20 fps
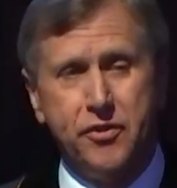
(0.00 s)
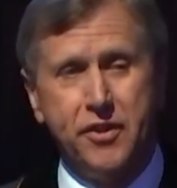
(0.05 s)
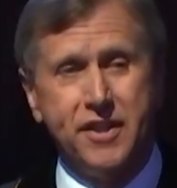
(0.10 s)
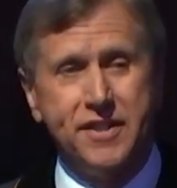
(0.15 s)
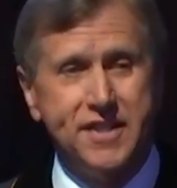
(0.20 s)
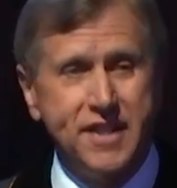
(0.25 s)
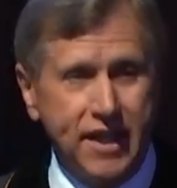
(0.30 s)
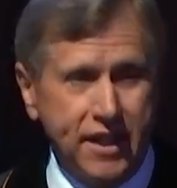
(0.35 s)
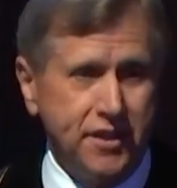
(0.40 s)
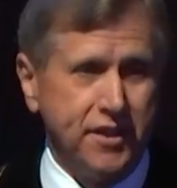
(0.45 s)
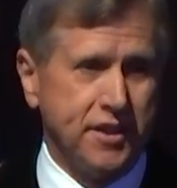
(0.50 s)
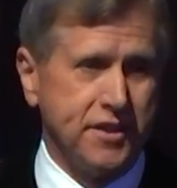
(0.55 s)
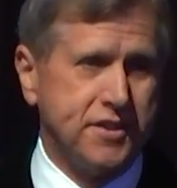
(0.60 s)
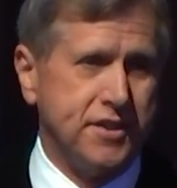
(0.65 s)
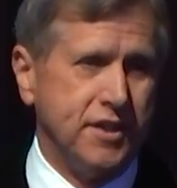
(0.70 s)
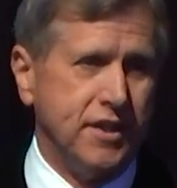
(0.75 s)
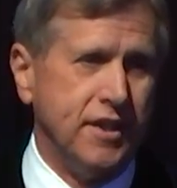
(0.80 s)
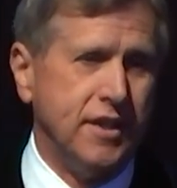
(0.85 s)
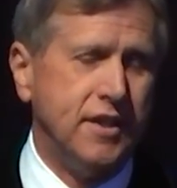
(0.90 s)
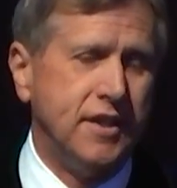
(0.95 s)
The
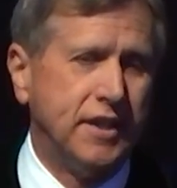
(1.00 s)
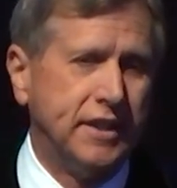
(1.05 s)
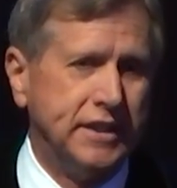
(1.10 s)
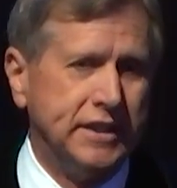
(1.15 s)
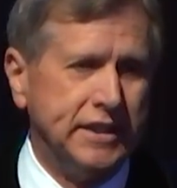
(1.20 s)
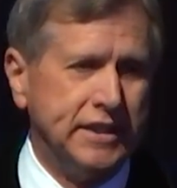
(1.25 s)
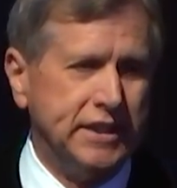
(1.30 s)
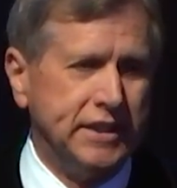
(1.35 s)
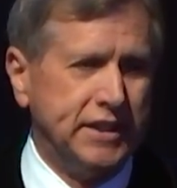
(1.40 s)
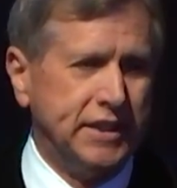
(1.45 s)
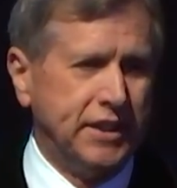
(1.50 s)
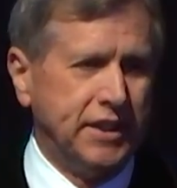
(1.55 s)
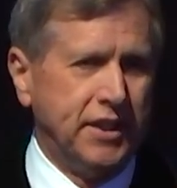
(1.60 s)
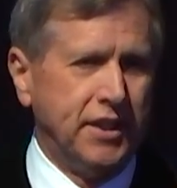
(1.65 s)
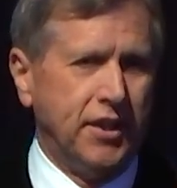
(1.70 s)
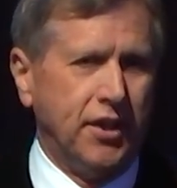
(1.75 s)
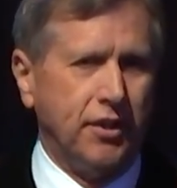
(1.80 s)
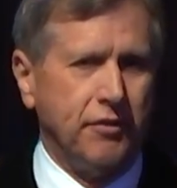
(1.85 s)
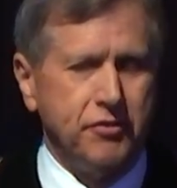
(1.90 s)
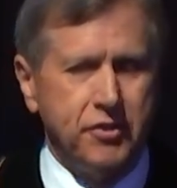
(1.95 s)
Dignity
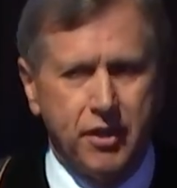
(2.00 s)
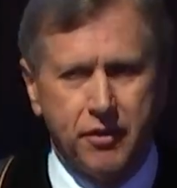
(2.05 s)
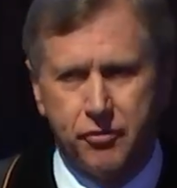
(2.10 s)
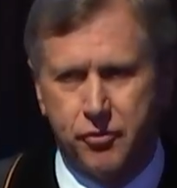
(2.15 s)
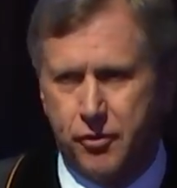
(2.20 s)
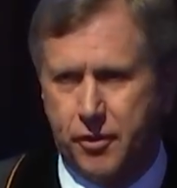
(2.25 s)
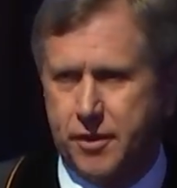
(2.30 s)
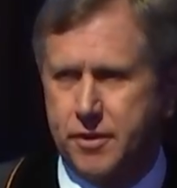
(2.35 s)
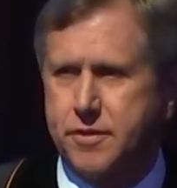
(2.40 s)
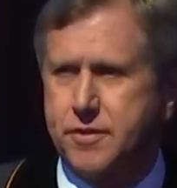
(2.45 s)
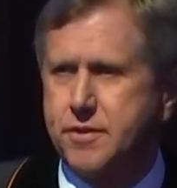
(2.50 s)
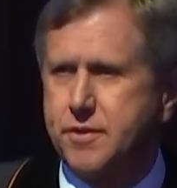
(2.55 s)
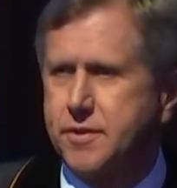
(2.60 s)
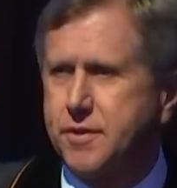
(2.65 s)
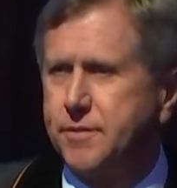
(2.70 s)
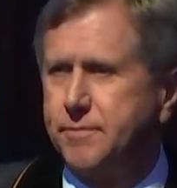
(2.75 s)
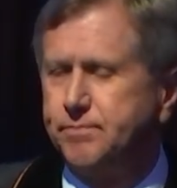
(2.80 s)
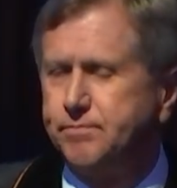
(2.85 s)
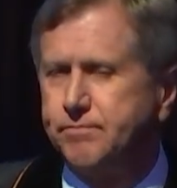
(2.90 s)
of difference.